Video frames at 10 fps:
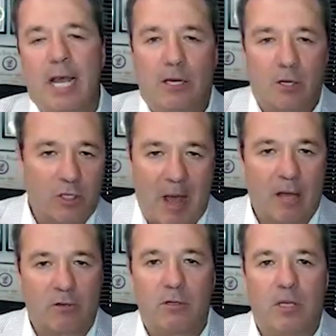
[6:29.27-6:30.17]
There's
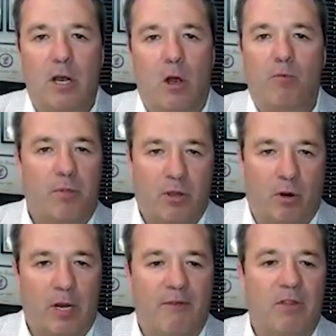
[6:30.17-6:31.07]
about
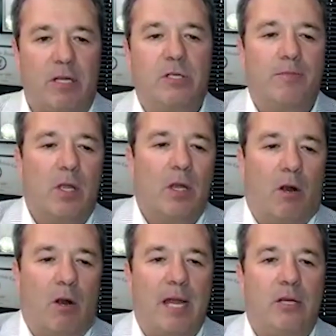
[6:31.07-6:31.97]
30 of these.
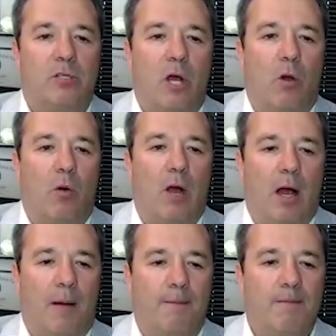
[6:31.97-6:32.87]
All right,
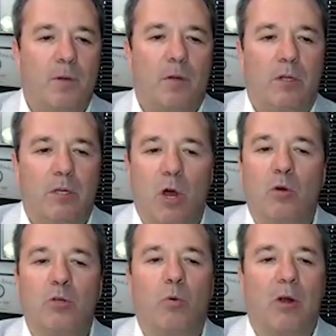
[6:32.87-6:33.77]
so
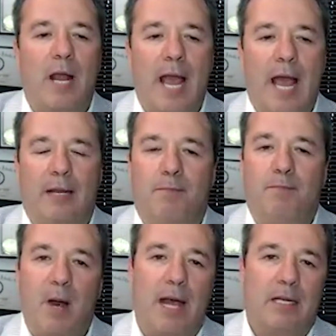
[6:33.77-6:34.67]
those weren't added,
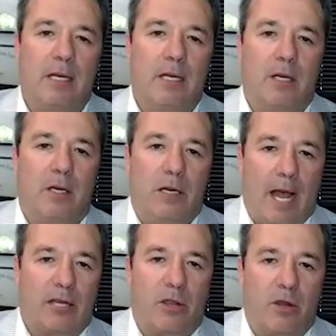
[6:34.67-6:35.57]
but
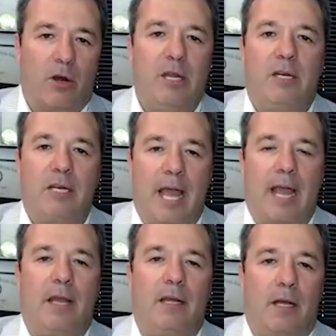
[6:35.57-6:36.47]
at the
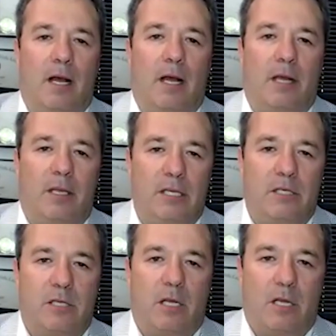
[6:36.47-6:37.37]
30-day,
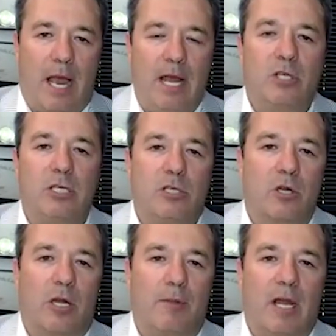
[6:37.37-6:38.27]
these agencies are
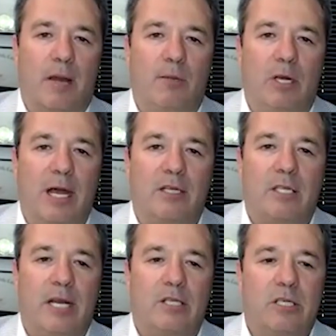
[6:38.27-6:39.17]
going to come to the United
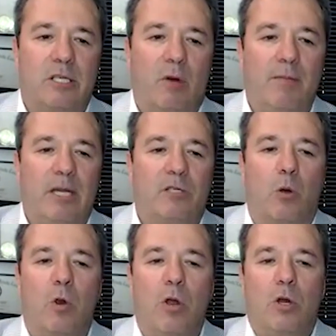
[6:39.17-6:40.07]
States and see what it means.
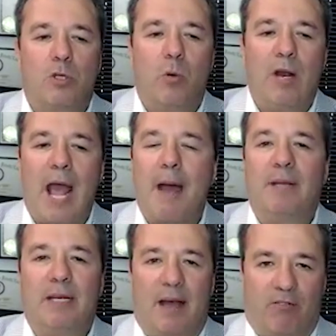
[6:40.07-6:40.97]
So what
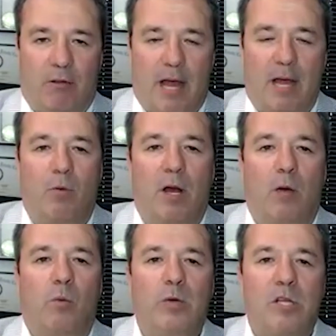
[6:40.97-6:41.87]
happened after that? Well,
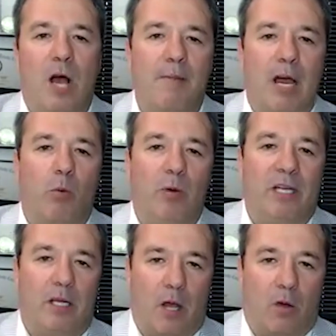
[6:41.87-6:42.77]
we saw about a week
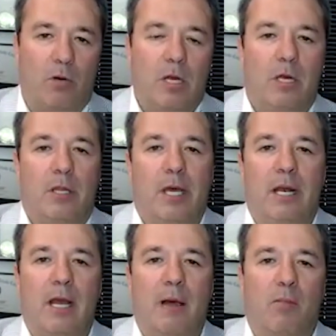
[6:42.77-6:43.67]
ago that a
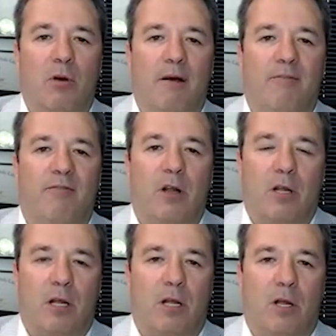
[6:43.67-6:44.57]
number of
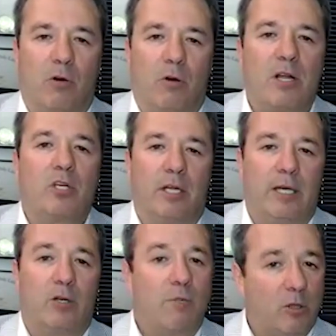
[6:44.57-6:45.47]
congressional
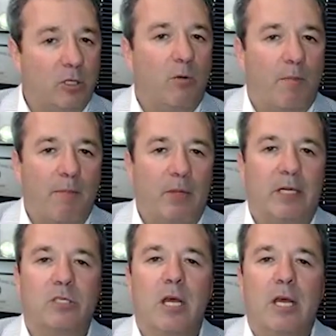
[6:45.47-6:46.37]
leaders, mostly
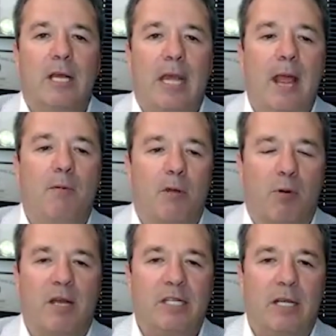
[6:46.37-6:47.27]
Republicans, came to the
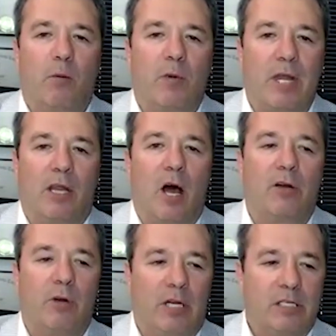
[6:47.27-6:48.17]
president with a
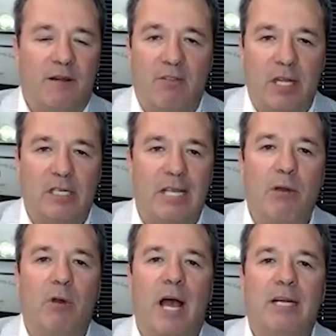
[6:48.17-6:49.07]
laundry list of things they
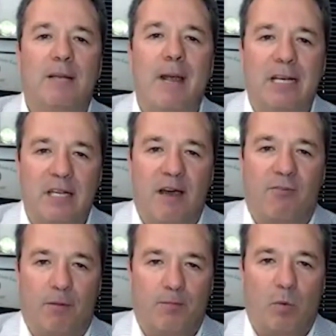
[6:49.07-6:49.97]
would like to make
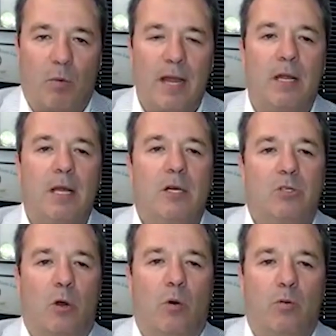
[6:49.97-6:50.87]
tougher, right?
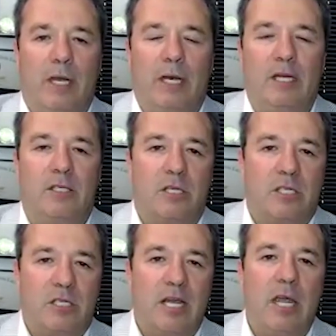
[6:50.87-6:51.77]
So it is
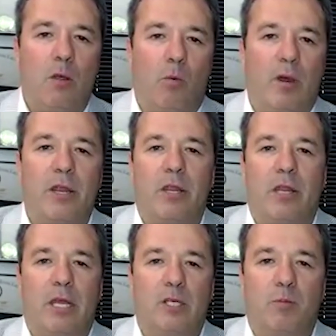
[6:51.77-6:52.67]
sticking with
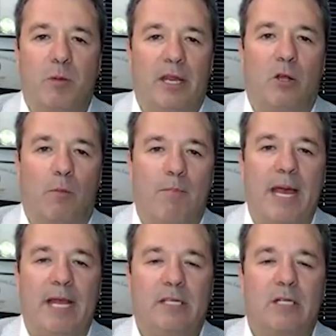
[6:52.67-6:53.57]
his political
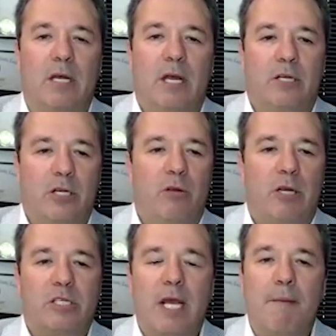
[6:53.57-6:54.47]
base to do
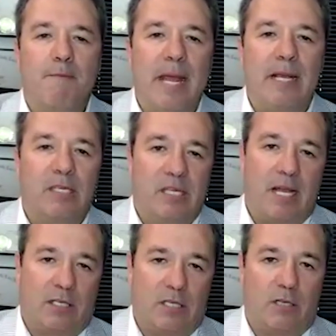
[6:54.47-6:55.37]
this. And it makes
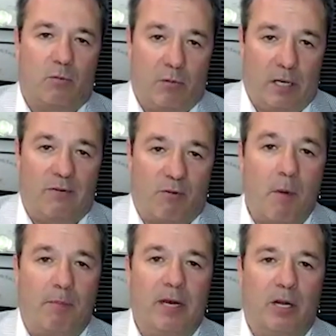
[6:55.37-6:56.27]
sense, really, from
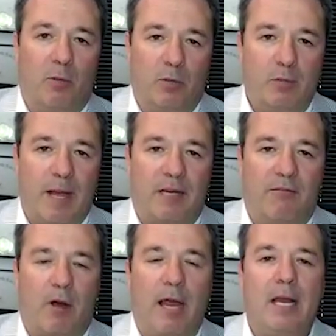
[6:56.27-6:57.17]
a political
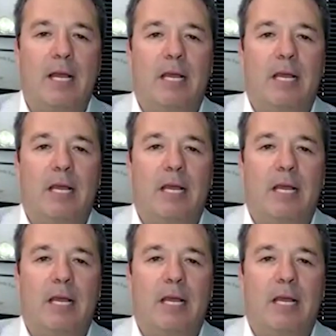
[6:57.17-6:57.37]
perspective, right?